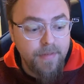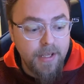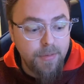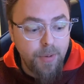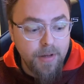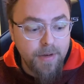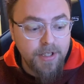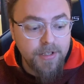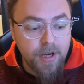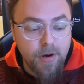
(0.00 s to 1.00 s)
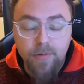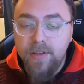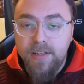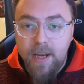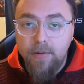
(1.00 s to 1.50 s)
it's pretty much its
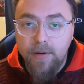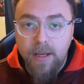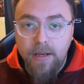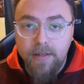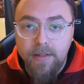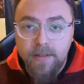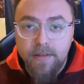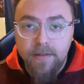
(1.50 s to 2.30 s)
own sound gate